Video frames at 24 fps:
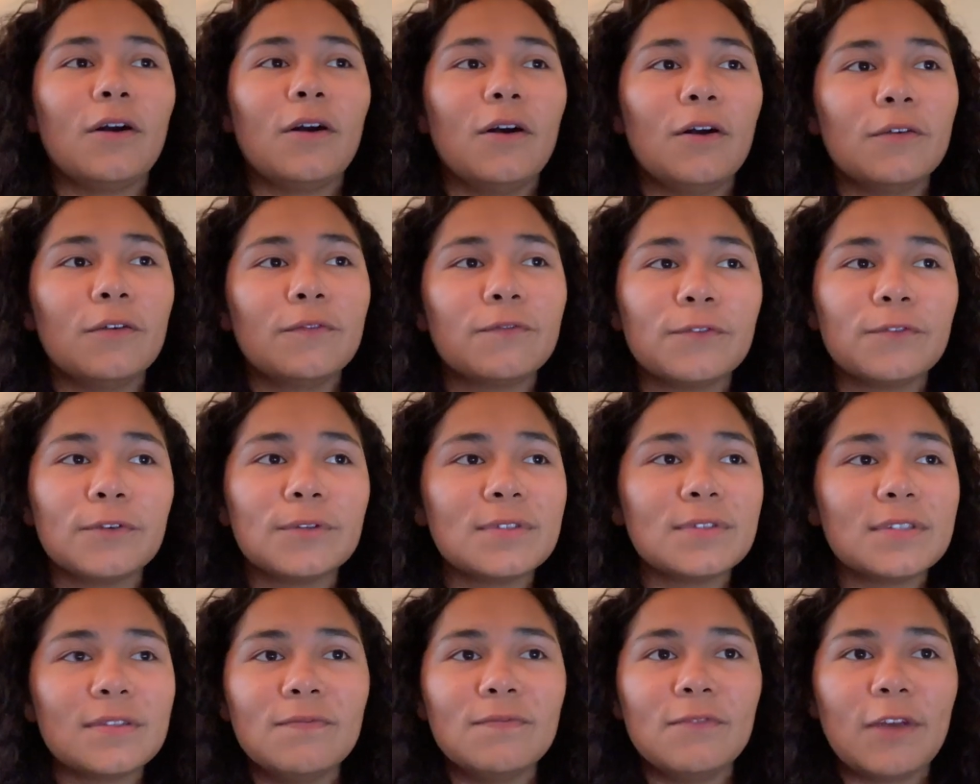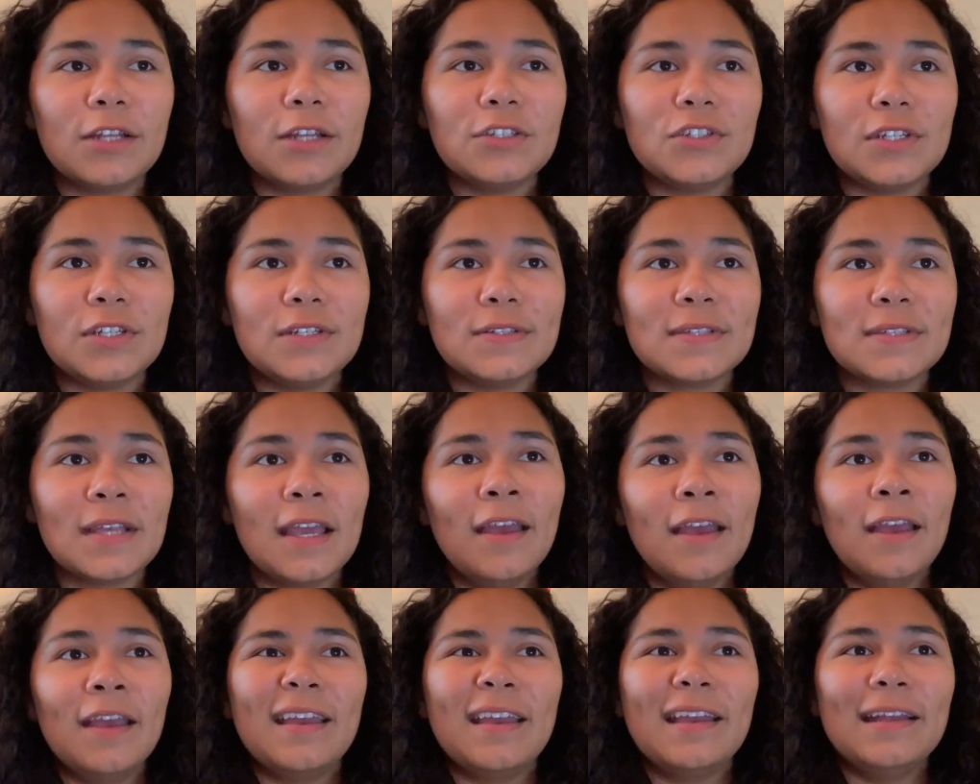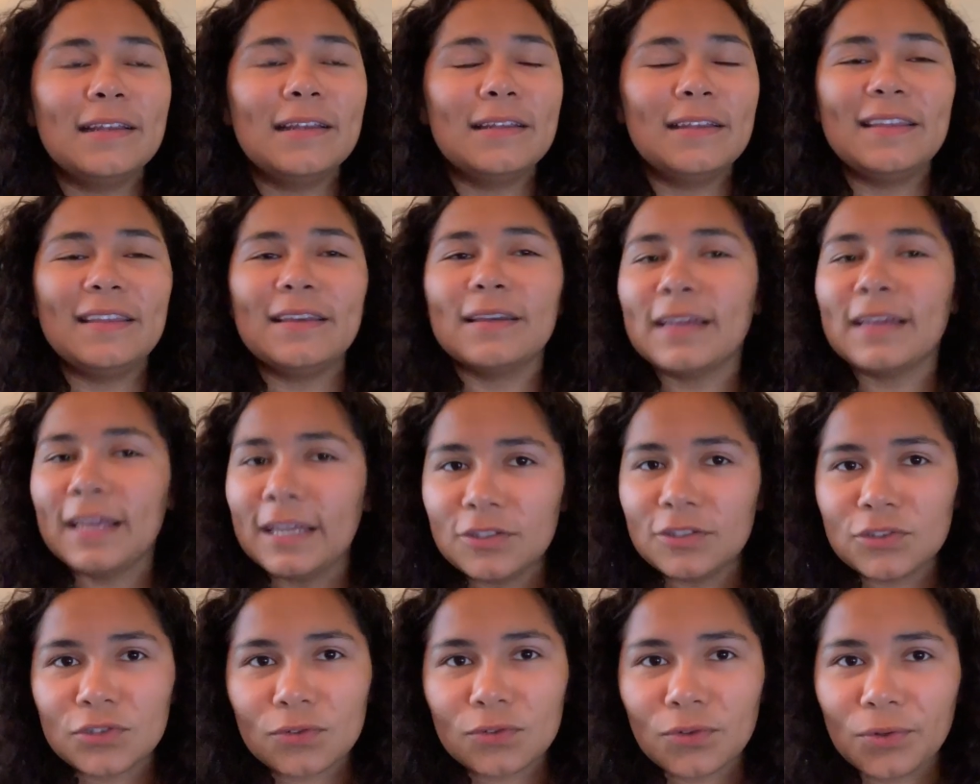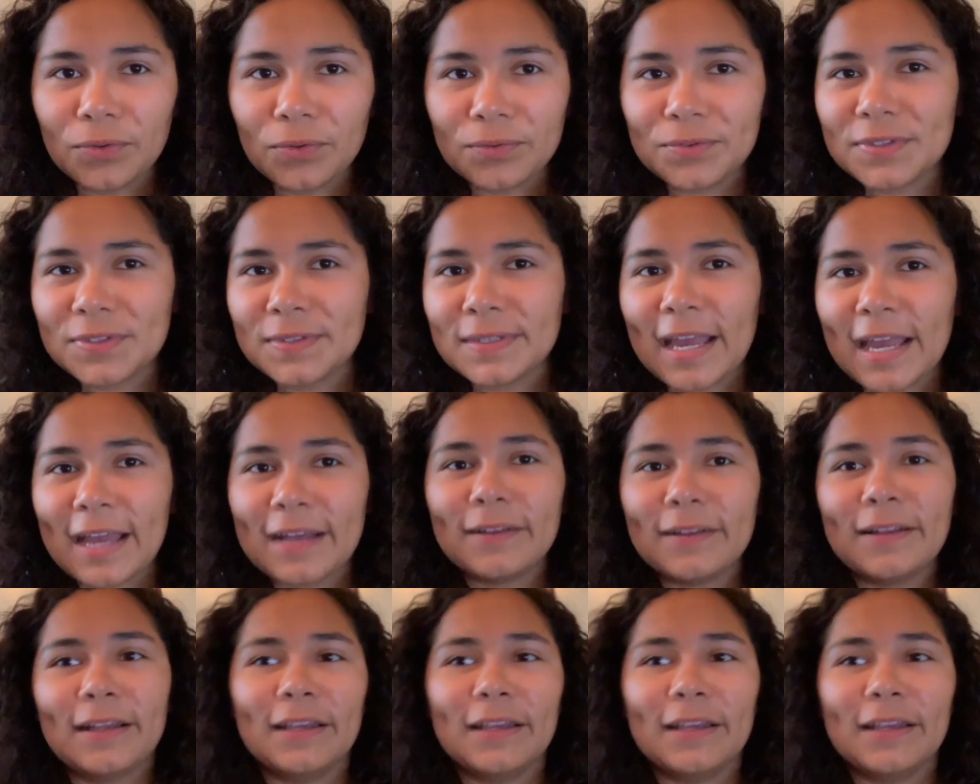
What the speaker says: all fruits and veggies, and the occasional snack